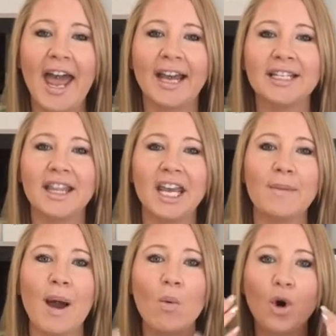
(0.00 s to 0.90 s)
and think
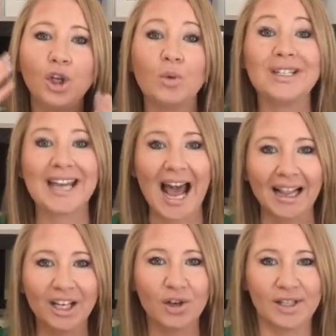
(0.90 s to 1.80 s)
about what you were
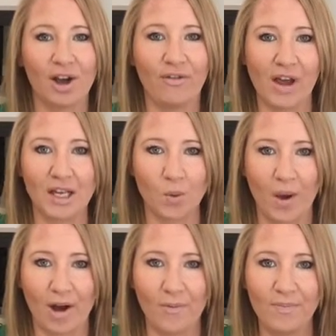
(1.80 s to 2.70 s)
telling yourself as
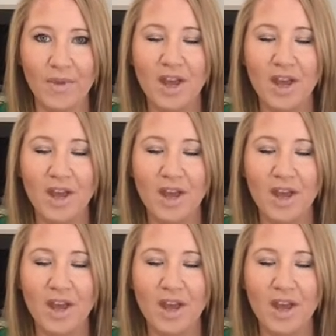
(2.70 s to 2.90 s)
well.